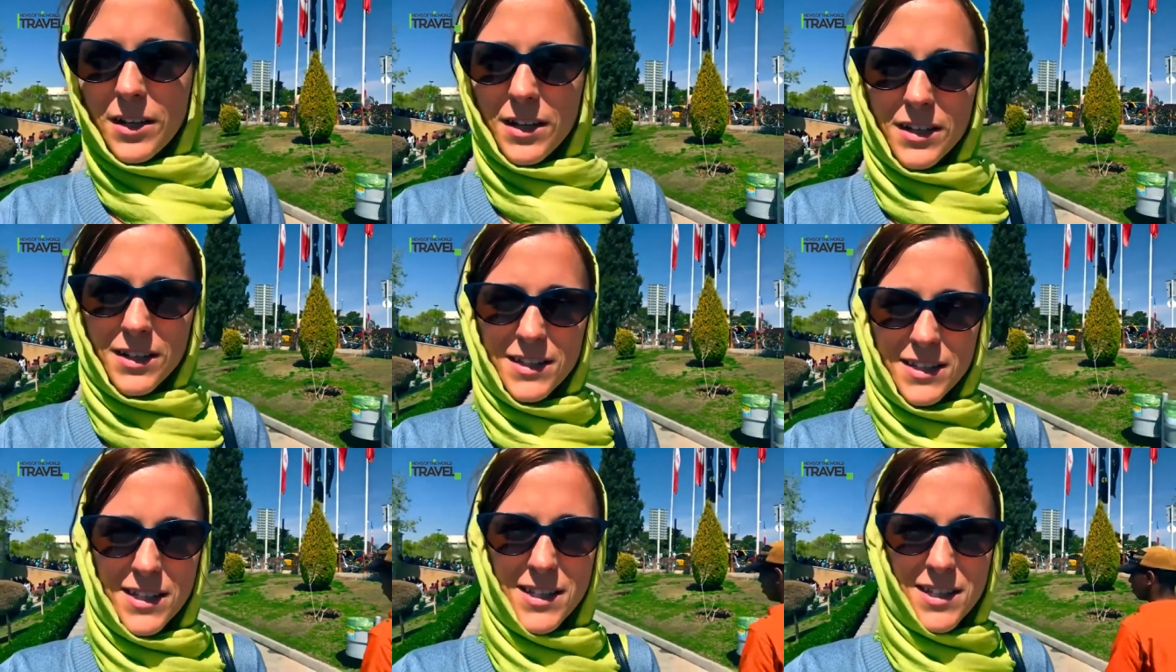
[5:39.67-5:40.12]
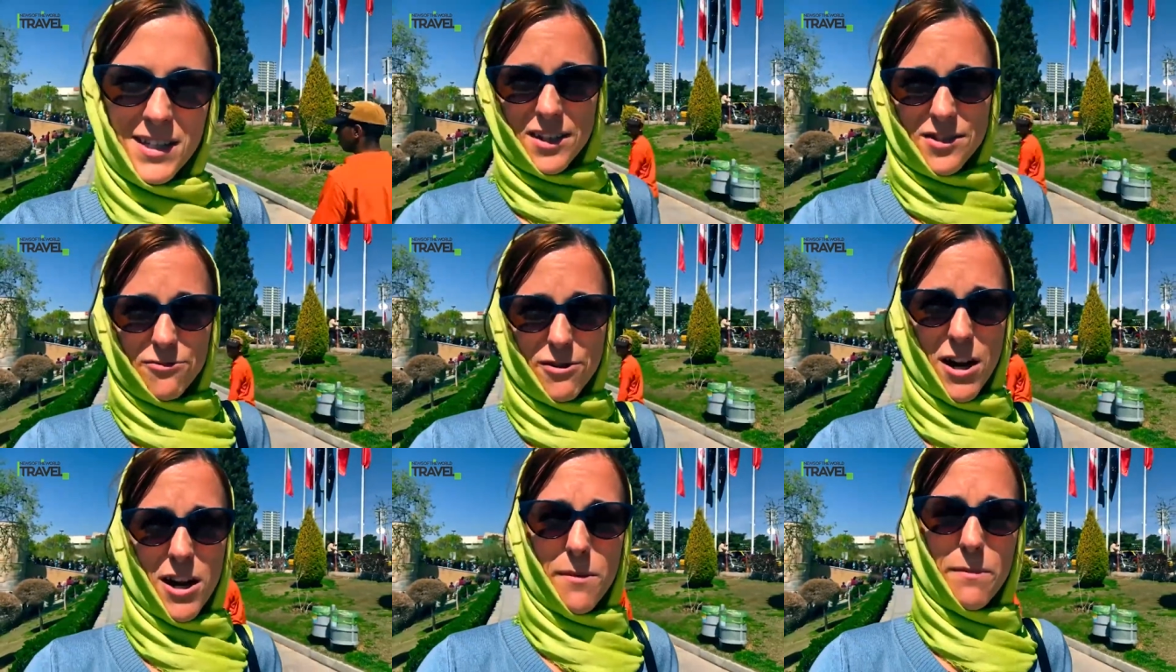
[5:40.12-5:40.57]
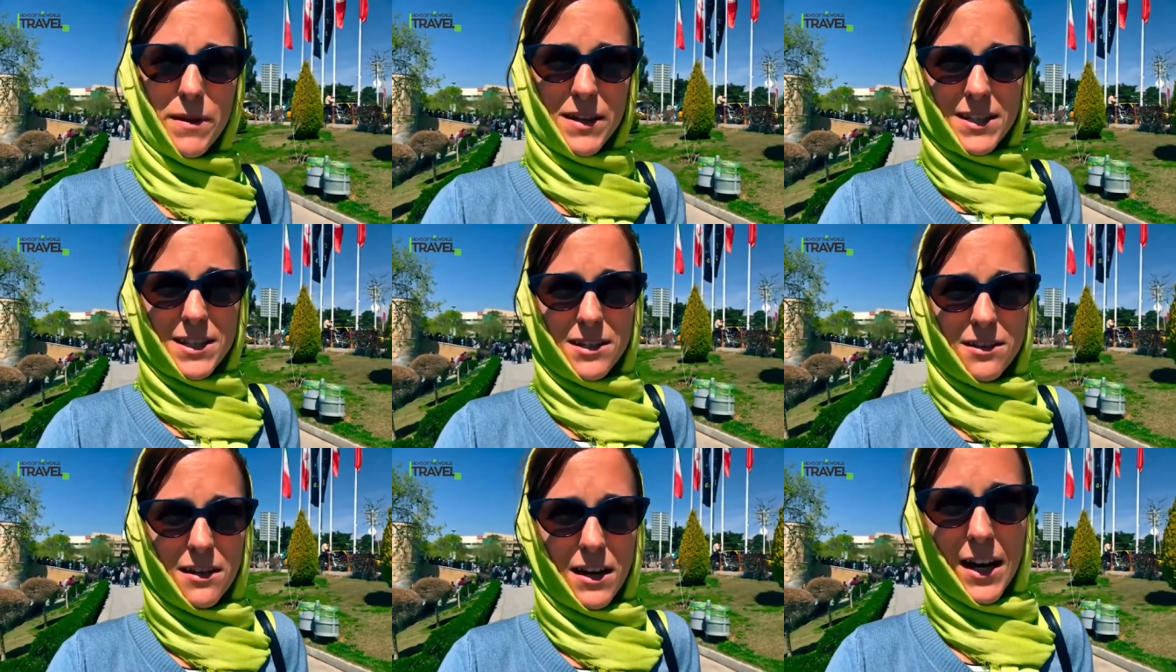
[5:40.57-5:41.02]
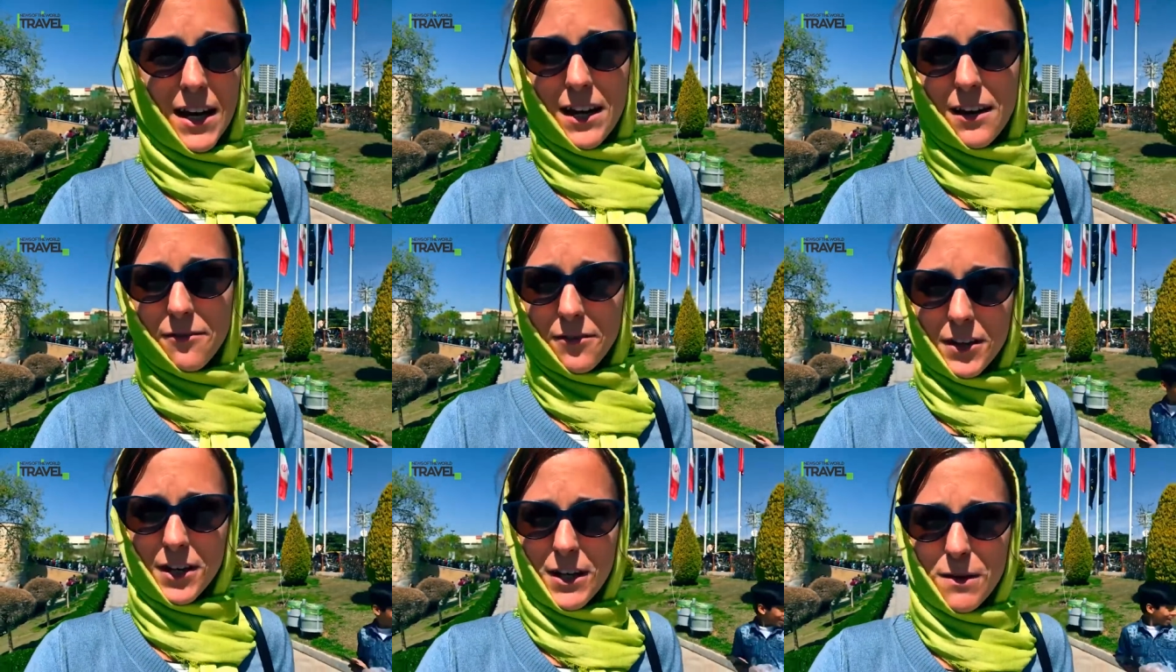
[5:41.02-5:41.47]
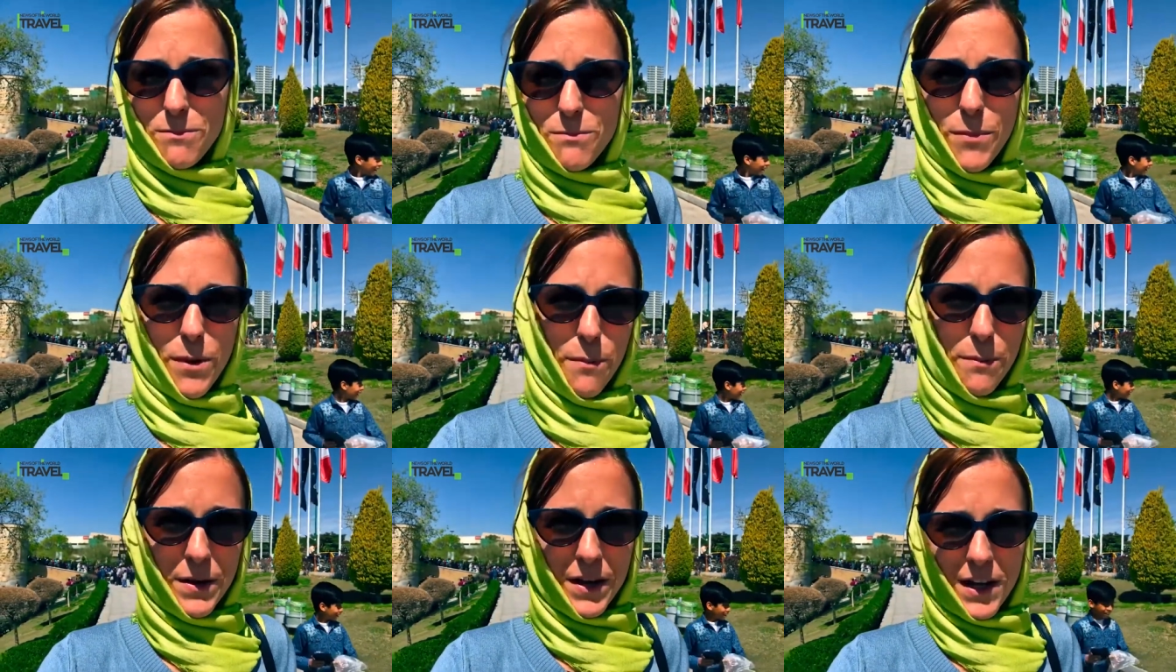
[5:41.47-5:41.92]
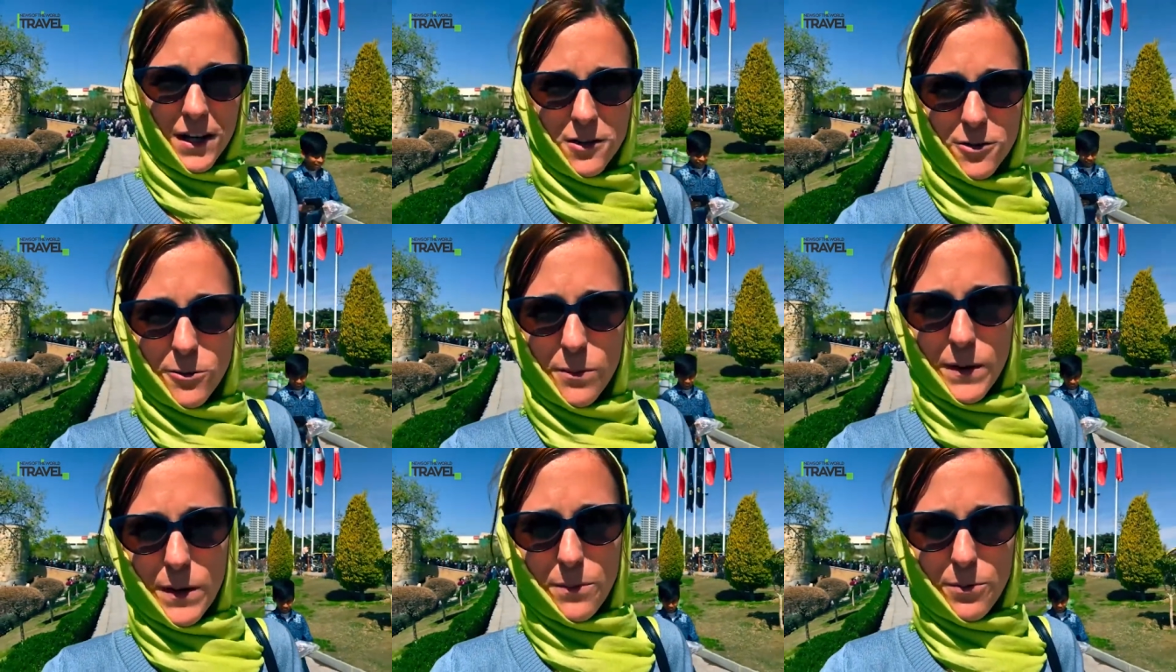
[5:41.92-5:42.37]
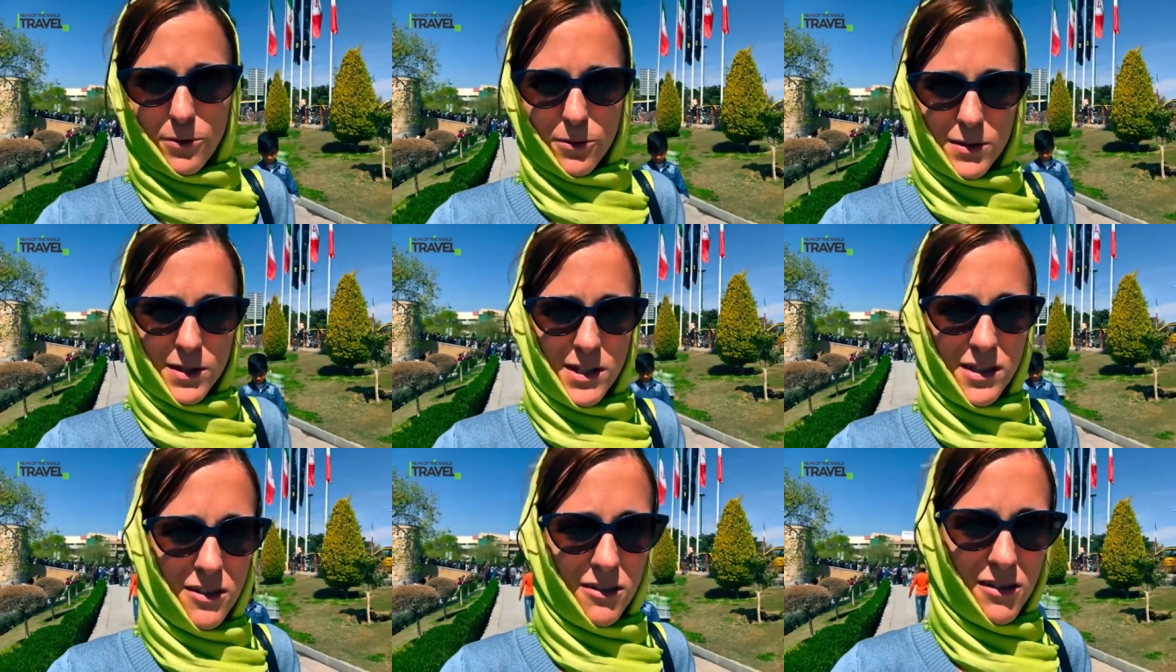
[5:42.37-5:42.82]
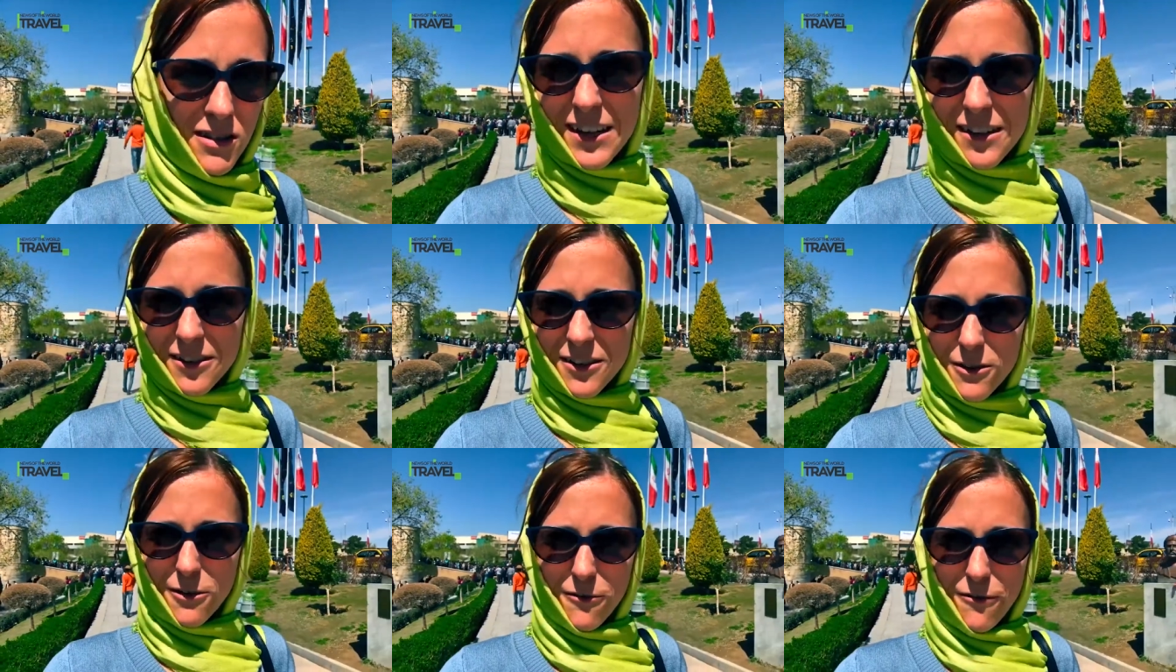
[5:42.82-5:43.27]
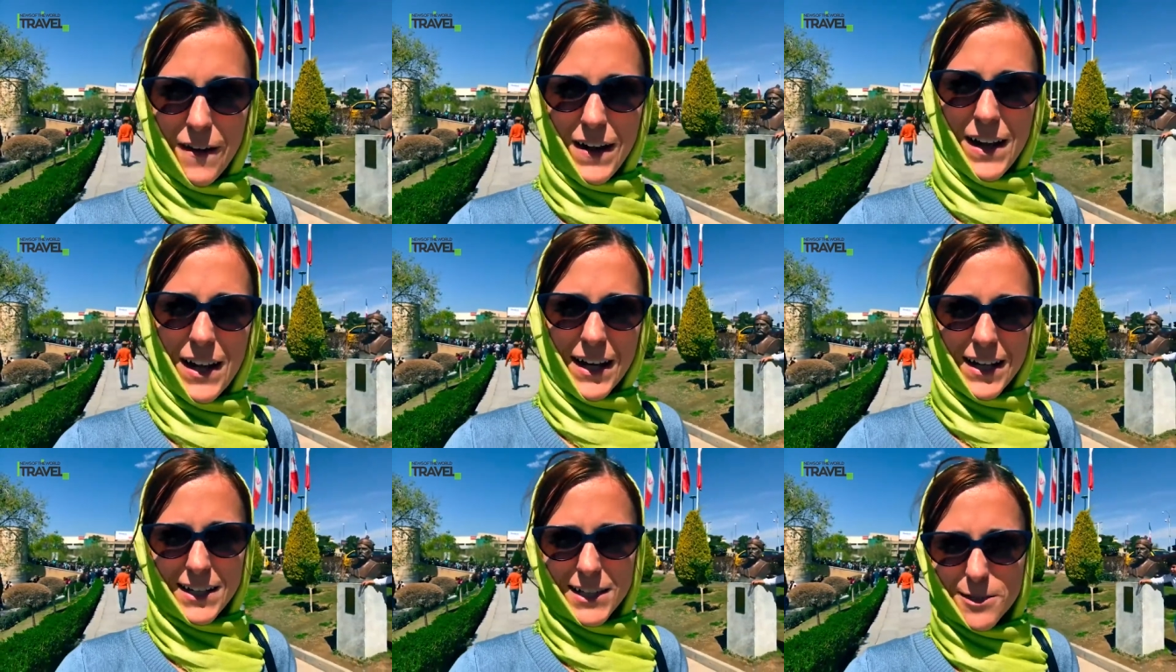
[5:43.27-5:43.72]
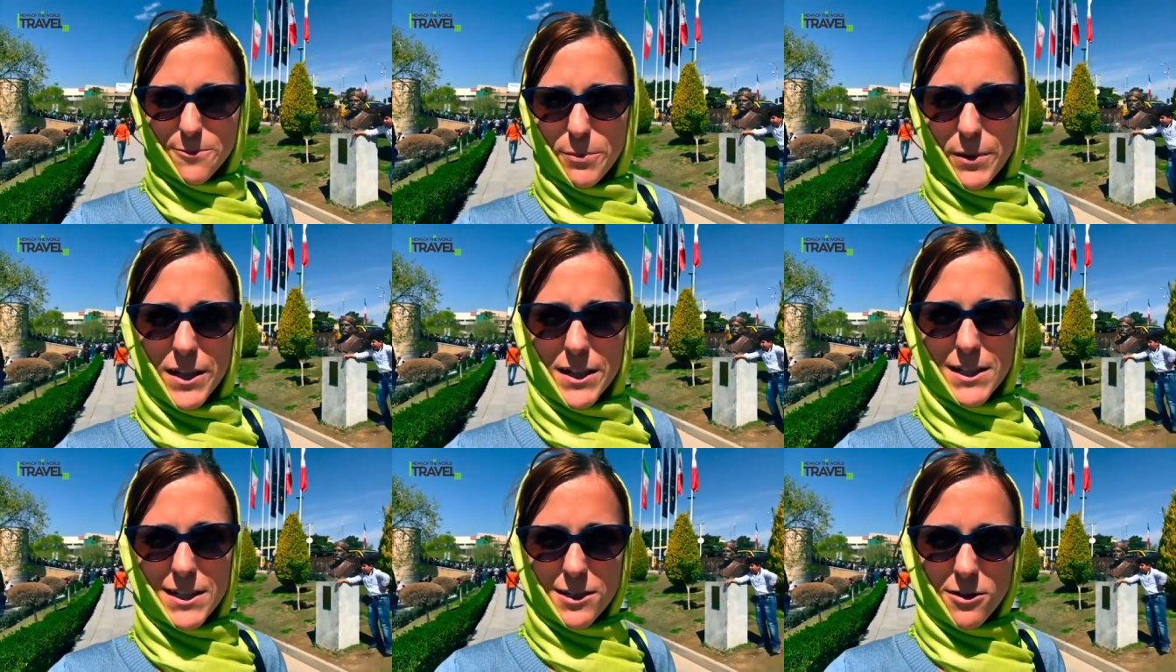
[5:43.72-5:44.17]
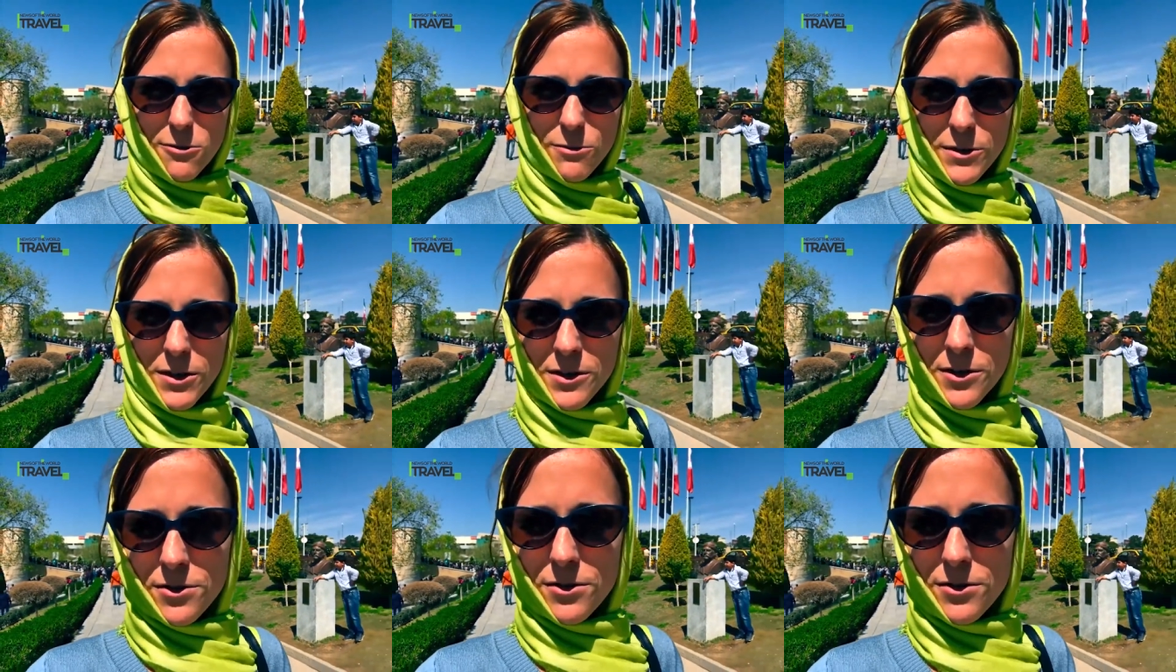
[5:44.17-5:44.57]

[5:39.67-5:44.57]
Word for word: It's it's really busy. I even keep bumping into people. So I don't know if I like this place so